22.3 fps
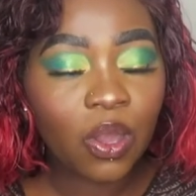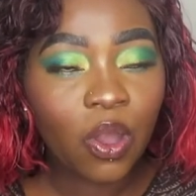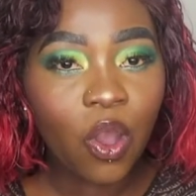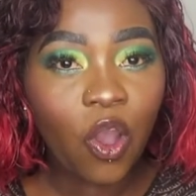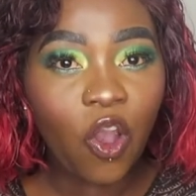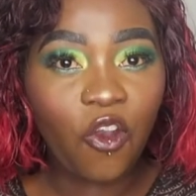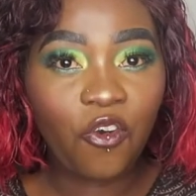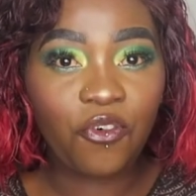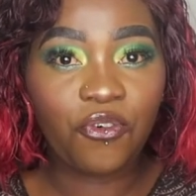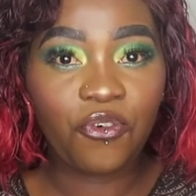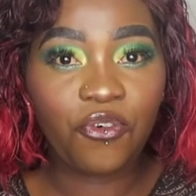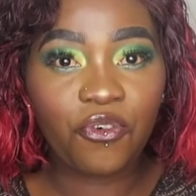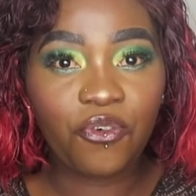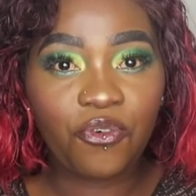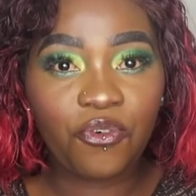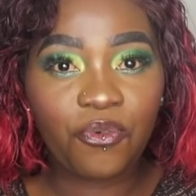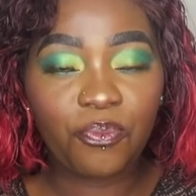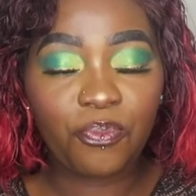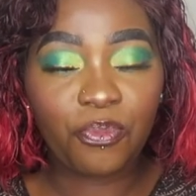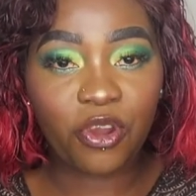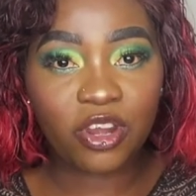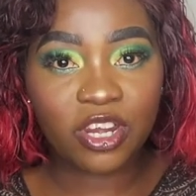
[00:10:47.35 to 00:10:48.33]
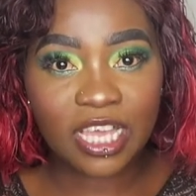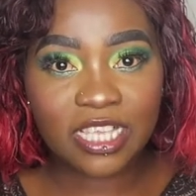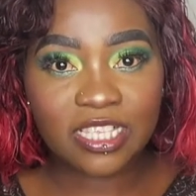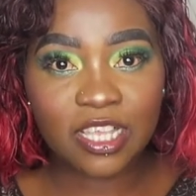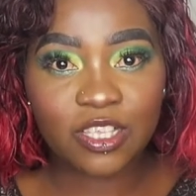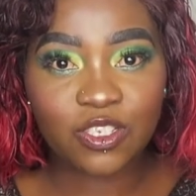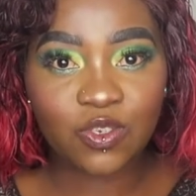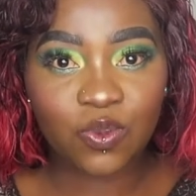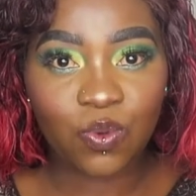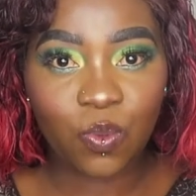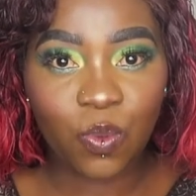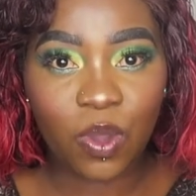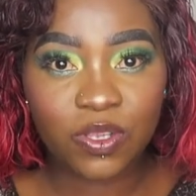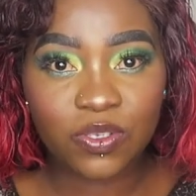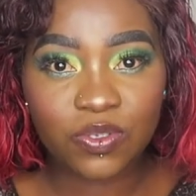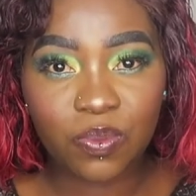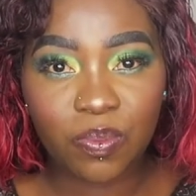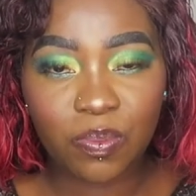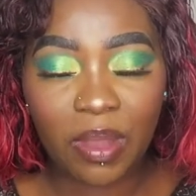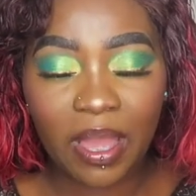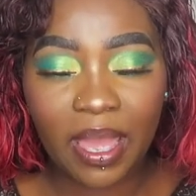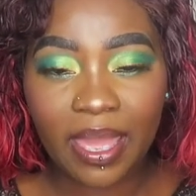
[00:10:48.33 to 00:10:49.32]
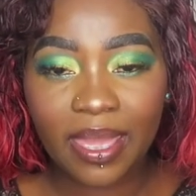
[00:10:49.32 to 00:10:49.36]
of product that you want to
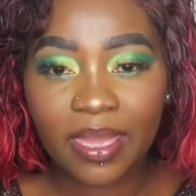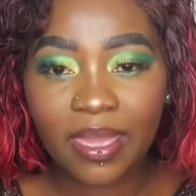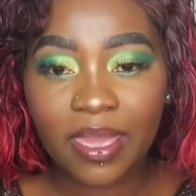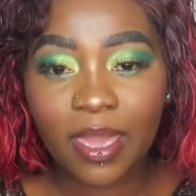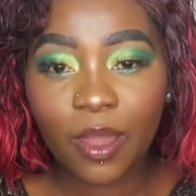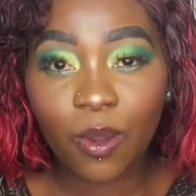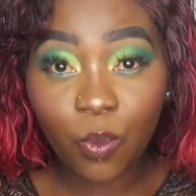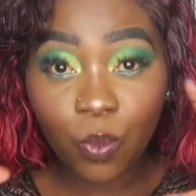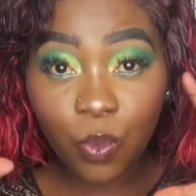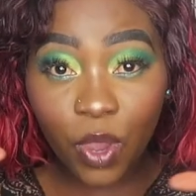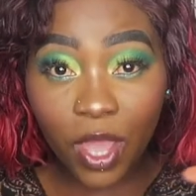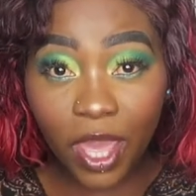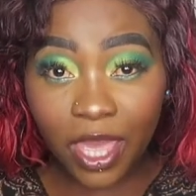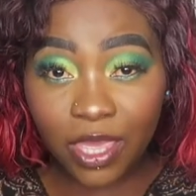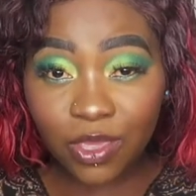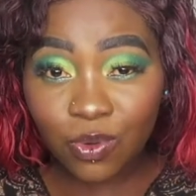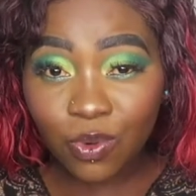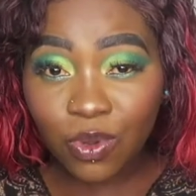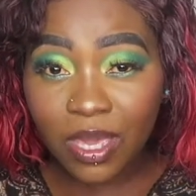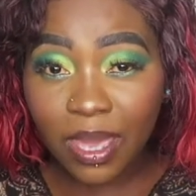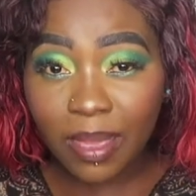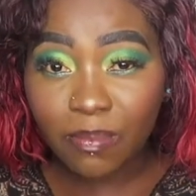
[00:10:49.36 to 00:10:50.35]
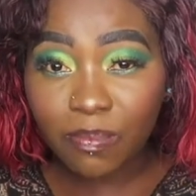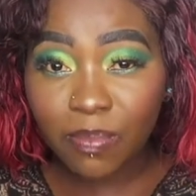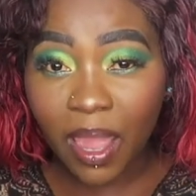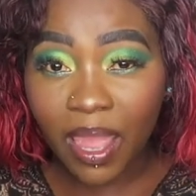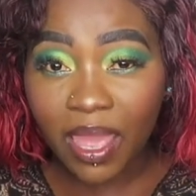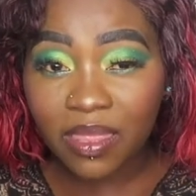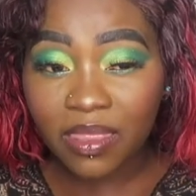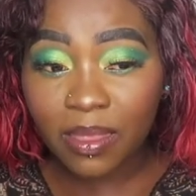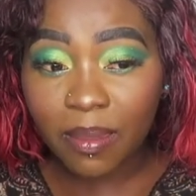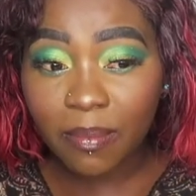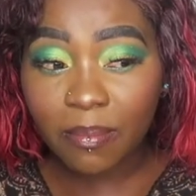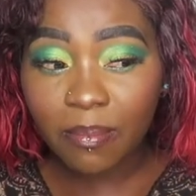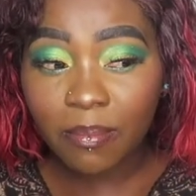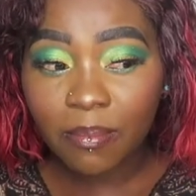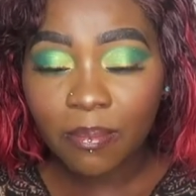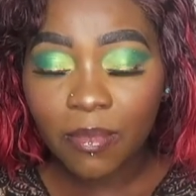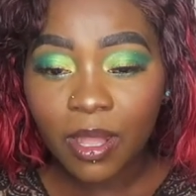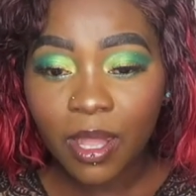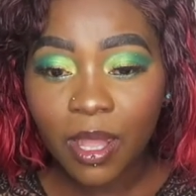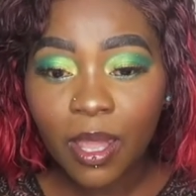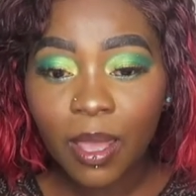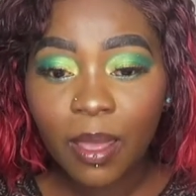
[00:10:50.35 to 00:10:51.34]
buy, where you can buy them,